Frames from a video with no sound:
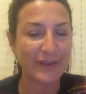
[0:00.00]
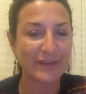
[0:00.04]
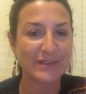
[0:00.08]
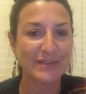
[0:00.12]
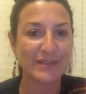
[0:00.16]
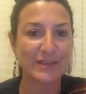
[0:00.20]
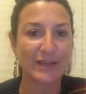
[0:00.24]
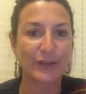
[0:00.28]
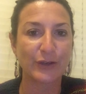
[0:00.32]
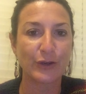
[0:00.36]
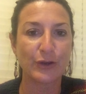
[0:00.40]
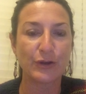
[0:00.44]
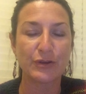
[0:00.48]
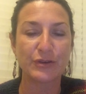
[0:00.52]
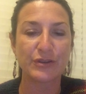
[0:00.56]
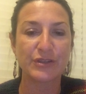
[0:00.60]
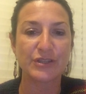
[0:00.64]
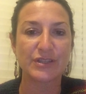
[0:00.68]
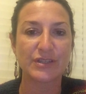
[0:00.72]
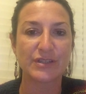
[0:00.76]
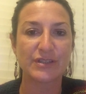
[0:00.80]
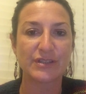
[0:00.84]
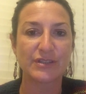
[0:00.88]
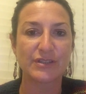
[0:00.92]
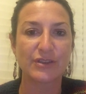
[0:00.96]
that
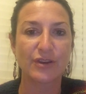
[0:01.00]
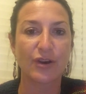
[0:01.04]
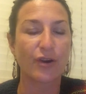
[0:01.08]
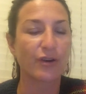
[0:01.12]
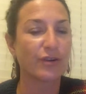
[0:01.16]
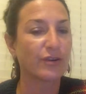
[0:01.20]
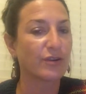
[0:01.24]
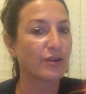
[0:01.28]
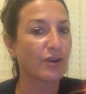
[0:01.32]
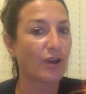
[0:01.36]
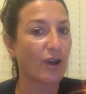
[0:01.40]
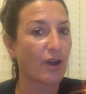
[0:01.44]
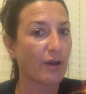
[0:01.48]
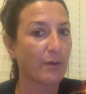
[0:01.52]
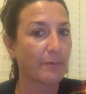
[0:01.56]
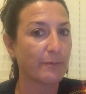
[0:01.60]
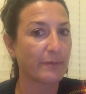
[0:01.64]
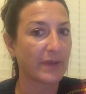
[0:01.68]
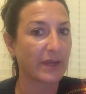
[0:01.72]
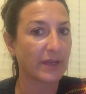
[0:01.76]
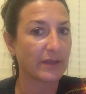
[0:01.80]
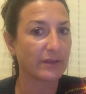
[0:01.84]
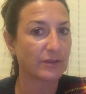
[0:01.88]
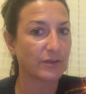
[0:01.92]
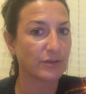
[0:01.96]
psychologists are not
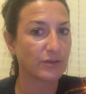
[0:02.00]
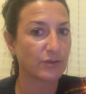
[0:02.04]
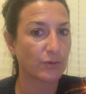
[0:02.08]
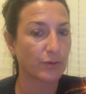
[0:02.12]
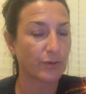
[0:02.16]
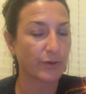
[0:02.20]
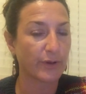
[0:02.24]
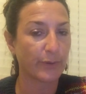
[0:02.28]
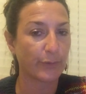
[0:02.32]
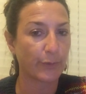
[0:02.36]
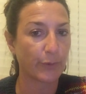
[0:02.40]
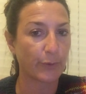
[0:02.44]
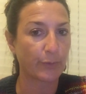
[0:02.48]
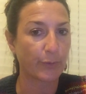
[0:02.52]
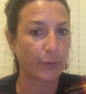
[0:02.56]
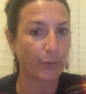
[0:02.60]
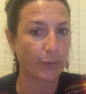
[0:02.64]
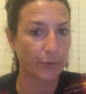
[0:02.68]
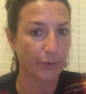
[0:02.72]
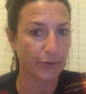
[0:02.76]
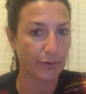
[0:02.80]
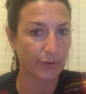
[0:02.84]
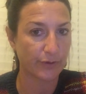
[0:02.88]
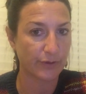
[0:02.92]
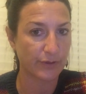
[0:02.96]
mandatory
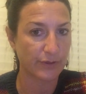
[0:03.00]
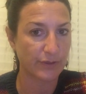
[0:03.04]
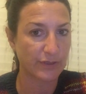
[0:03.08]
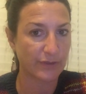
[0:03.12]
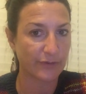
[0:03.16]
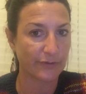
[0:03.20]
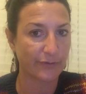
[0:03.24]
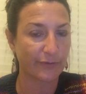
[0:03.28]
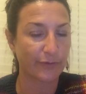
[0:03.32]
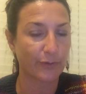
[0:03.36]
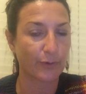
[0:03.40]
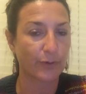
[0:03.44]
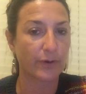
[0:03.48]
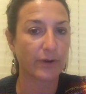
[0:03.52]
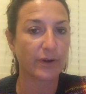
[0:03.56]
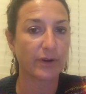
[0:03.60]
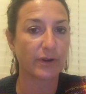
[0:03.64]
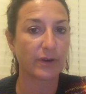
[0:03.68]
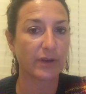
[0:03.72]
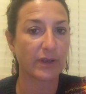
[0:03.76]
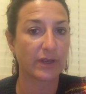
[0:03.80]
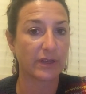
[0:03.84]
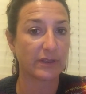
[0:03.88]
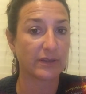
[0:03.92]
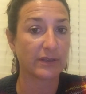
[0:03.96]
reporters
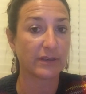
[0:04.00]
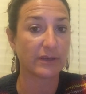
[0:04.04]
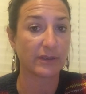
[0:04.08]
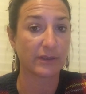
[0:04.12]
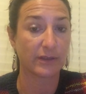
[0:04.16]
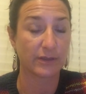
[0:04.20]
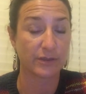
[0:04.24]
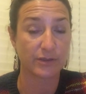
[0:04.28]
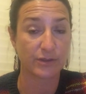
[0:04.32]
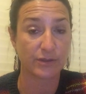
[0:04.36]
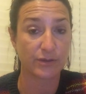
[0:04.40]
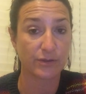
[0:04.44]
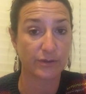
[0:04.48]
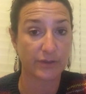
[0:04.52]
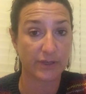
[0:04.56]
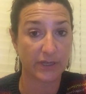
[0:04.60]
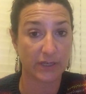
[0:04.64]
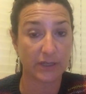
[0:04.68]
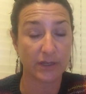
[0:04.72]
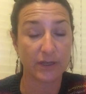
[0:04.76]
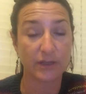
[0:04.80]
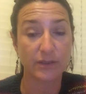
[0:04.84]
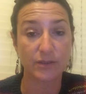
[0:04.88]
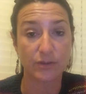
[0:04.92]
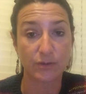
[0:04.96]

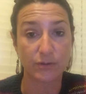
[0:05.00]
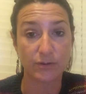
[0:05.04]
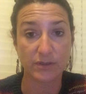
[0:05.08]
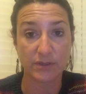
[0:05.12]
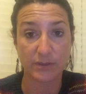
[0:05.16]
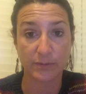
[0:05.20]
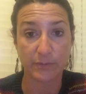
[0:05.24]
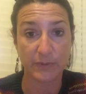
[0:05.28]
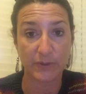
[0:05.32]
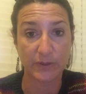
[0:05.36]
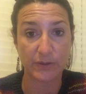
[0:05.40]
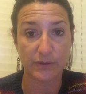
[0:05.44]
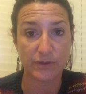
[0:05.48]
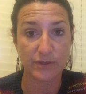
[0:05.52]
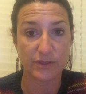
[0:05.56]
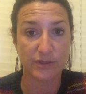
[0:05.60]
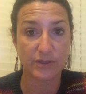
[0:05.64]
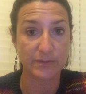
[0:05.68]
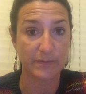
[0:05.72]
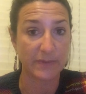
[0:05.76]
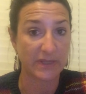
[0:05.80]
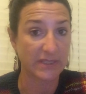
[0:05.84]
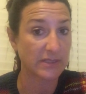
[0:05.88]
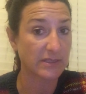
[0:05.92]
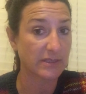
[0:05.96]
concerning adult abuse,
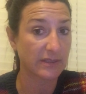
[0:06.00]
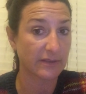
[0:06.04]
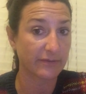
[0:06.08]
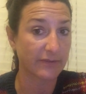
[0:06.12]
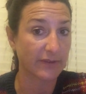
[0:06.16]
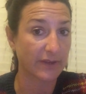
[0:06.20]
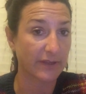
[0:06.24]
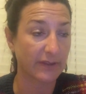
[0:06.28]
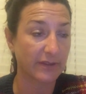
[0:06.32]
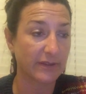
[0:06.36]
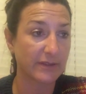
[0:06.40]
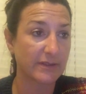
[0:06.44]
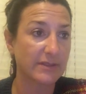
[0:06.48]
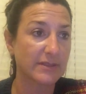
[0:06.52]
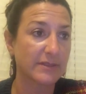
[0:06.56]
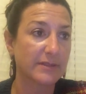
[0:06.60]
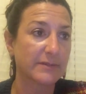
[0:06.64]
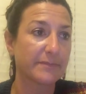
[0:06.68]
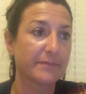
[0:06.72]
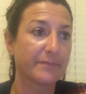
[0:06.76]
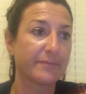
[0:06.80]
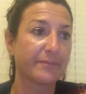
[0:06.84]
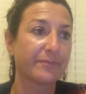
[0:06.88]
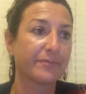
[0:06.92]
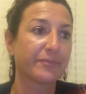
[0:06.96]
domestic
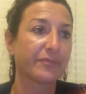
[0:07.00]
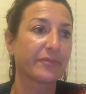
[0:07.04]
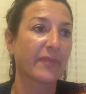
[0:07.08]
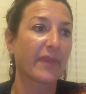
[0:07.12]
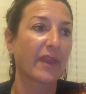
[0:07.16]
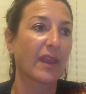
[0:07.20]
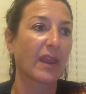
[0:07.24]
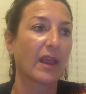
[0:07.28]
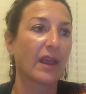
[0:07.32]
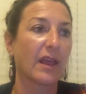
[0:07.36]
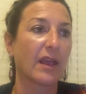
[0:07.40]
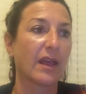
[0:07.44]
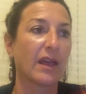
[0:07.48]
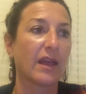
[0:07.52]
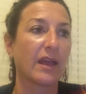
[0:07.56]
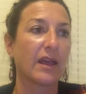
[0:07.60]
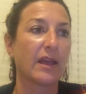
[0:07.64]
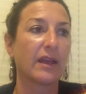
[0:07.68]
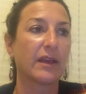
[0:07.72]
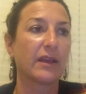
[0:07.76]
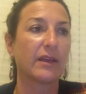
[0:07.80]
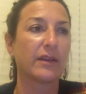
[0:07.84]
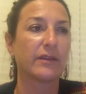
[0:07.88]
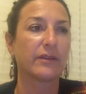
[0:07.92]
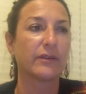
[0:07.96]
violence.
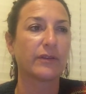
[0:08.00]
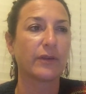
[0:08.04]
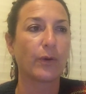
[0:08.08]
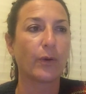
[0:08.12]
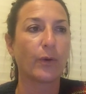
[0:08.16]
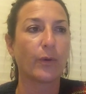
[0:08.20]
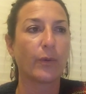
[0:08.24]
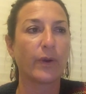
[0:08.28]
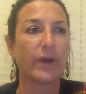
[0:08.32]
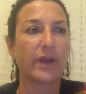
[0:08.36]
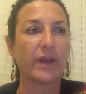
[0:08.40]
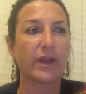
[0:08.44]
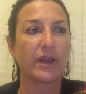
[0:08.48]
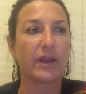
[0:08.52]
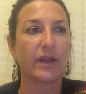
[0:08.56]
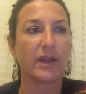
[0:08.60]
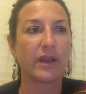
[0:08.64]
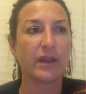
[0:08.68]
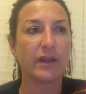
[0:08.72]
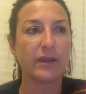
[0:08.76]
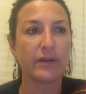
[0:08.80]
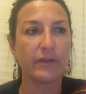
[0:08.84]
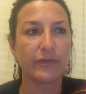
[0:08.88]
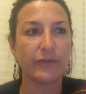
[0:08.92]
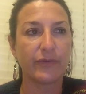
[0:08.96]
So
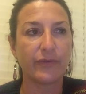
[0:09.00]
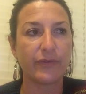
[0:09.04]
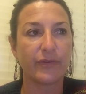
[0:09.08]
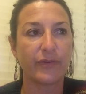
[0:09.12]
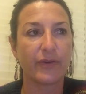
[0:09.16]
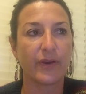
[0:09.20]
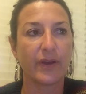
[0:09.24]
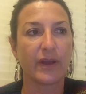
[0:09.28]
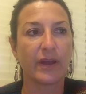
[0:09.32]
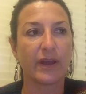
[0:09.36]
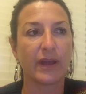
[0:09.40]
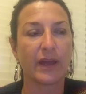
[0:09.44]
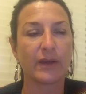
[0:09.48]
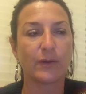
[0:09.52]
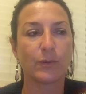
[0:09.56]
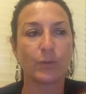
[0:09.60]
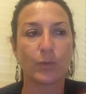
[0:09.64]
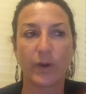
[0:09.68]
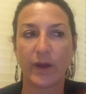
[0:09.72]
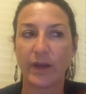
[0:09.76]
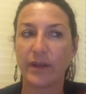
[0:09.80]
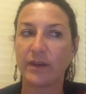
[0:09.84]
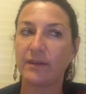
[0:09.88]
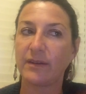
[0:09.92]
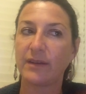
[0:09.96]
if and
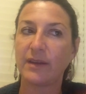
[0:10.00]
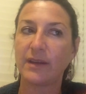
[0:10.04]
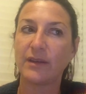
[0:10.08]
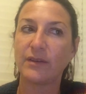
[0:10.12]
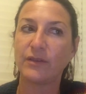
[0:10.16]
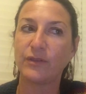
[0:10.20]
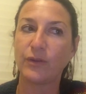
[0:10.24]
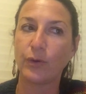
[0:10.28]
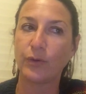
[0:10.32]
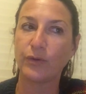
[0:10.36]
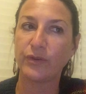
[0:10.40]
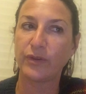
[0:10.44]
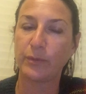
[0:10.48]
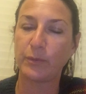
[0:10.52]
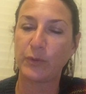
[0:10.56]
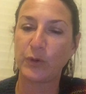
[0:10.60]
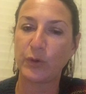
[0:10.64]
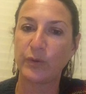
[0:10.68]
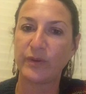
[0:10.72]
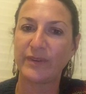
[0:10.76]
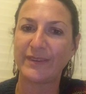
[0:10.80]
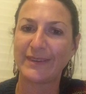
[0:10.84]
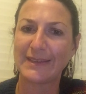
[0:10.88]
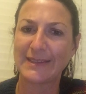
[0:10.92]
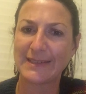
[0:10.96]
when the adult
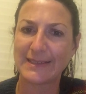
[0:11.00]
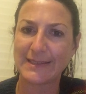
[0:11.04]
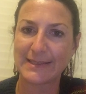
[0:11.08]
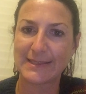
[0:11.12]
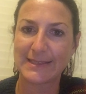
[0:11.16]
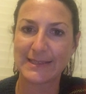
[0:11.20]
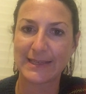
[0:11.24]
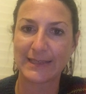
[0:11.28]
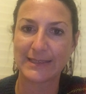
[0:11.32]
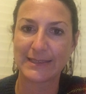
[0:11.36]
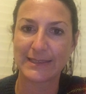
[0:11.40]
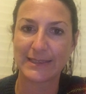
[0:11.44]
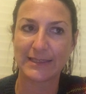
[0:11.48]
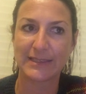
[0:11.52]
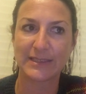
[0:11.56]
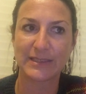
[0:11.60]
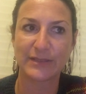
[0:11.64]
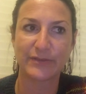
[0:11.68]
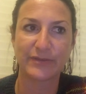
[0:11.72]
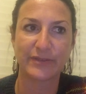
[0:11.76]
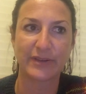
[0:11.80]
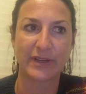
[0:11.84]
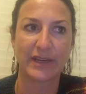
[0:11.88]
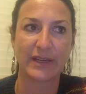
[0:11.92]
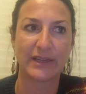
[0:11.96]
abuse is
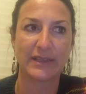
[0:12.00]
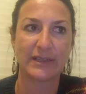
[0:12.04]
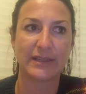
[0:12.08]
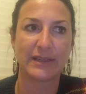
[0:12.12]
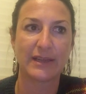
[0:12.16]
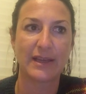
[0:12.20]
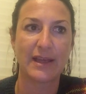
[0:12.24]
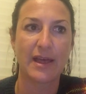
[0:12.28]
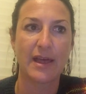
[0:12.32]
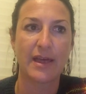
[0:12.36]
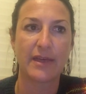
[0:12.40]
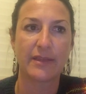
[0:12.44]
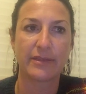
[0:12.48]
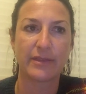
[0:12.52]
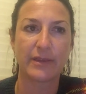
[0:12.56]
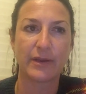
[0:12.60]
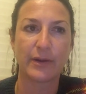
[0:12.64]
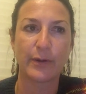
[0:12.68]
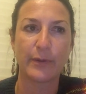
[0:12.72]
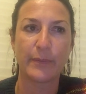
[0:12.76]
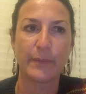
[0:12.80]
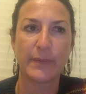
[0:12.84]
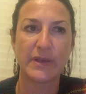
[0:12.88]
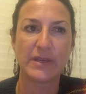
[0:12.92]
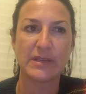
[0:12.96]
identified,
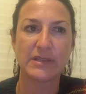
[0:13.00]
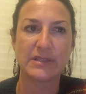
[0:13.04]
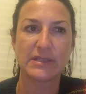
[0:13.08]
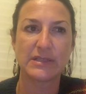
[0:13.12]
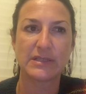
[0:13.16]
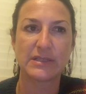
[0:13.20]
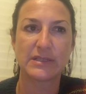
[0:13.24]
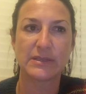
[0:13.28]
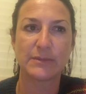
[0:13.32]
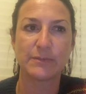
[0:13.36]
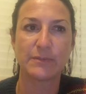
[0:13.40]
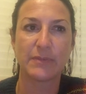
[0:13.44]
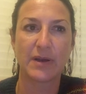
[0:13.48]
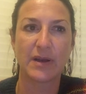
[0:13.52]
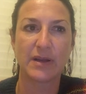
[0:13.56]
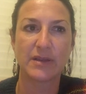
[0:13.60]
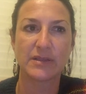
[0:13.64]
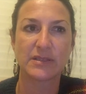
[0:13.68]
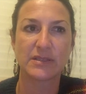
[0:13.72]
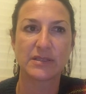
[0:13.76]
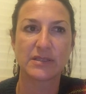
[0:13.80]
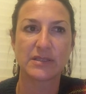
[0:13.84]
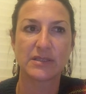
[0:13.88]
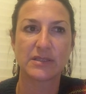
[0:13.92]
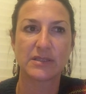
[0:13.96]
therapists
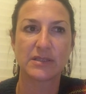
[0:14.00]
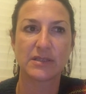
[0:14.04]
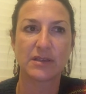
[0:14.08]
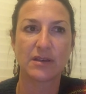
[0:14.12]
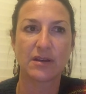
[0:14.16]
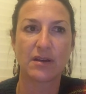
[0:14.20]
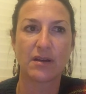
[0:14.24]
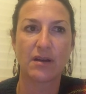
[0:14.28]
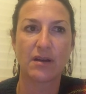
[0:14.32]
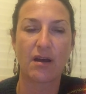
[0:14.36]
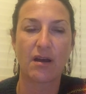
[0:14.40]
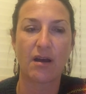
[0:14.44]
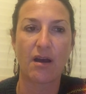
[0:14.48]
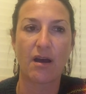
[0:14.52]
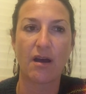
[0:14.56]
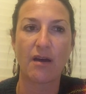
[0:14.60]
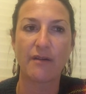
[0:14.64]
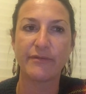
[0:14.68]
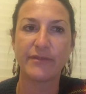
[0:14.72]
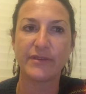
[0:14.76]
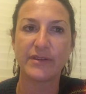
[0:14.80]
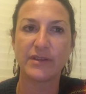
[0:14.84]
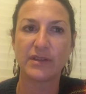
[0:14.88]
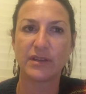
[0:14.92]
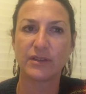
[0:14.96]
must
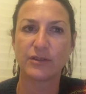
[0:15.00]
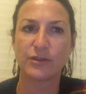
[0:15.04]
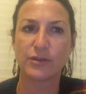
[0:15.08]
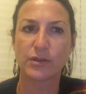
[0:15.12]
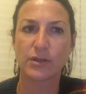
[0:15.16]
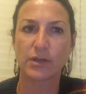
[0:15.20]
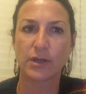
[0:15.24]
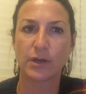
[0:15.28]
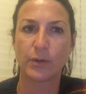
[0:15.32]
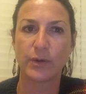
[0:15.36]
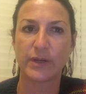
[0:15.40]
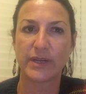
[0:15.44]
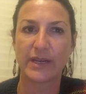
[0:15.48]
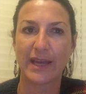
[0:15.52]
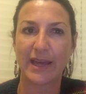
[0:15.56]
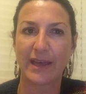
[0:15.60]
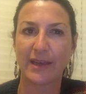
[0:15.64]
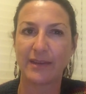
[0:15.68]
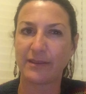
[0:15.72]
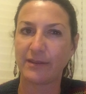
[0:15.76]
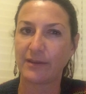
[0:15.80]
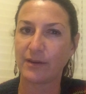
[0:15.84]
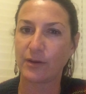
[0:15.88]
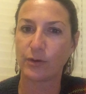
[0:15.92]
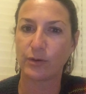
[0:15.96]
often undergo an
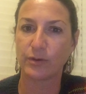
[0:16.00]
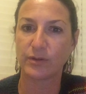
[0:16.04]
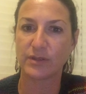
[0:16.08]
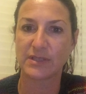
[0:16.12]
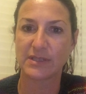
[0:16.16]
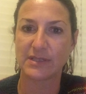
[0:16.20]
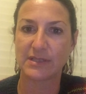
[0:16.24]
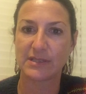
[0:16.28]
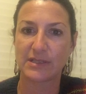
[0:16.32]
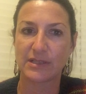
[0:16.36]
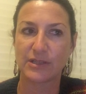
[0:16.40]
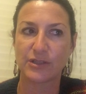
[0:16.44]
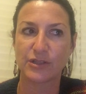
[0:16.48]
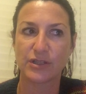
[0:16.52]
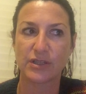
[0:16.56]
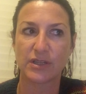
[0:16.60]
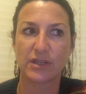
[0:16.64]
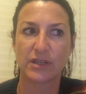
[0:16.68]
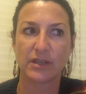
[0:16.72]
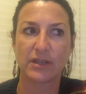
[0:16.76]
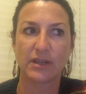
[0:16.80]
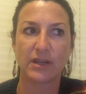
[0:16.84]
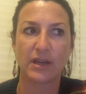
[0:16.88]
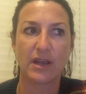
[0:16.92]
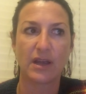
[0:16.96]
ethical
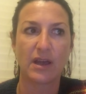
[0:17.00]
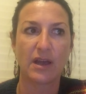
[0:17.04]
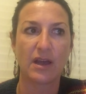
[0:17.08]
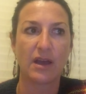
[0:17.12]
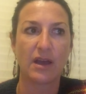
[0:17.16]
decision.